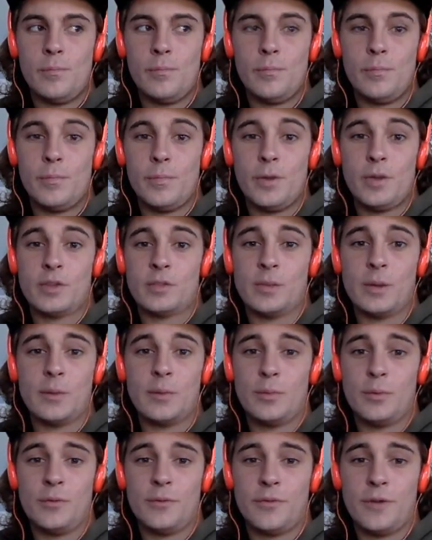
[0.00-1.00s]
Most
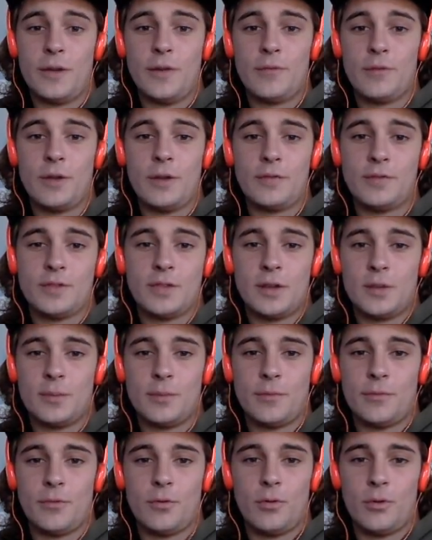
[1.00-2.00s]
memorable forever. I've said it
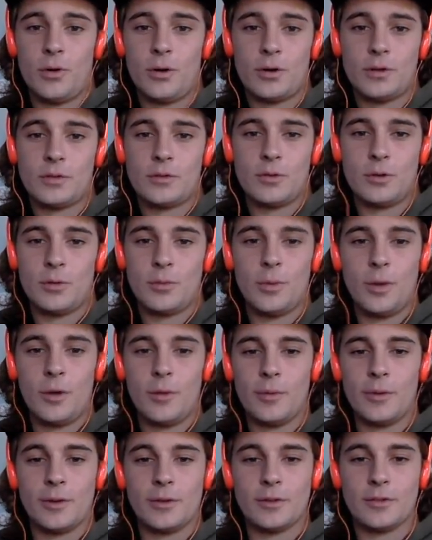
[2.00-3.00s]
before. Tory
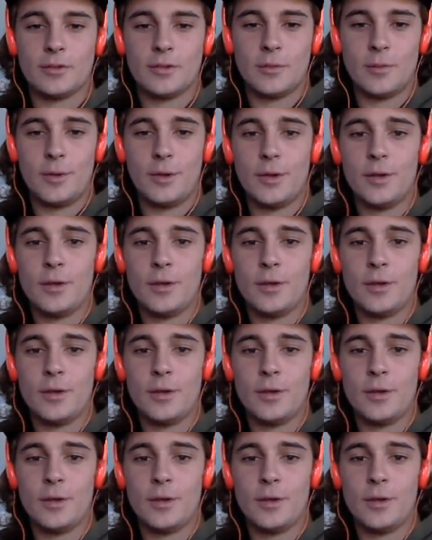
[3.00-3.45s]
Pudwell's to me.